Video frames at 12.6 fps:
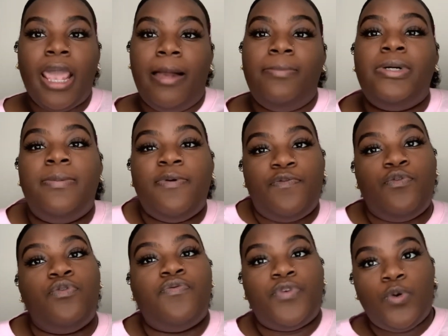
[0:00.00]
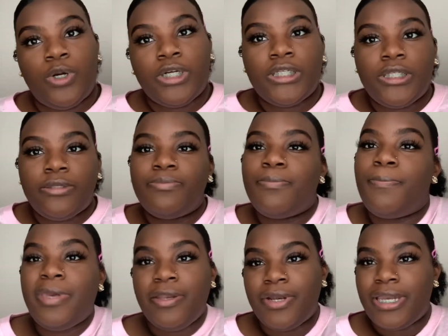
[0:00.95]
I'm coming full force.
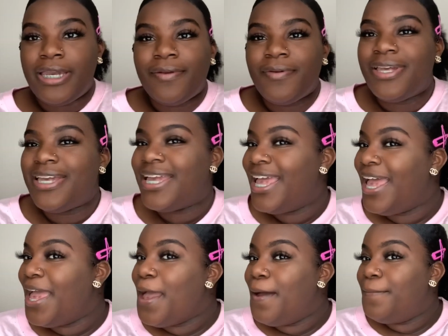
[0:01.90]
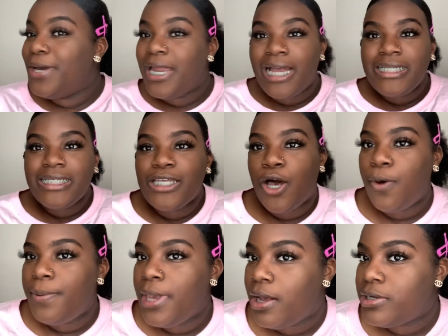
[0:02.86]
Period. But I just
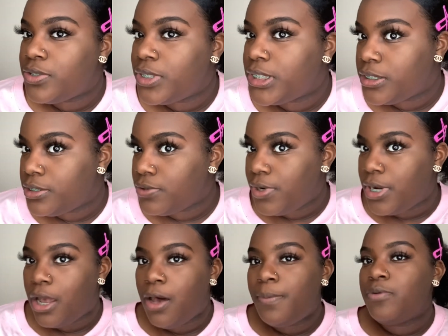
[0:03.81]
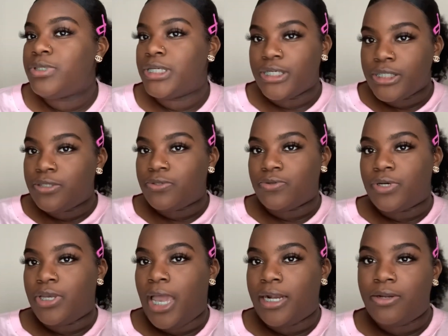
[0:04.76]
hope y'all enjoyed this tutorial. I hope it was a good
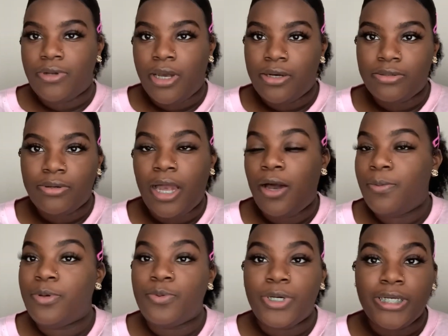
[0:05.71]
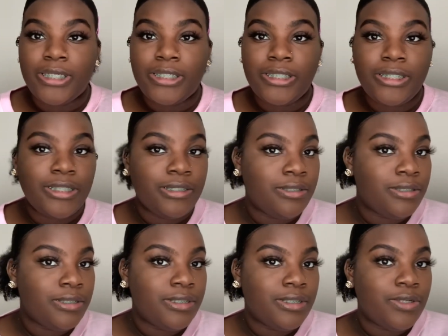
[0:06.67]
tutorial. I don't know. I hope it was.
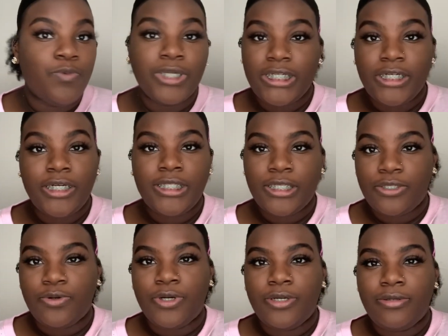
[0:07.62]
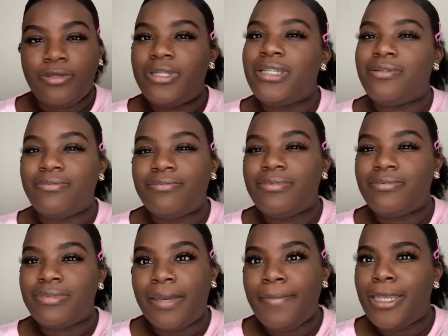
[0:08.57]
Was it a good tutorial?
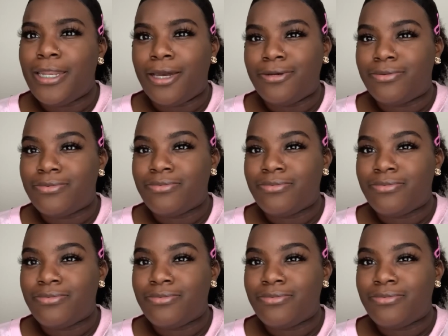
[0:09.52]
Let me know.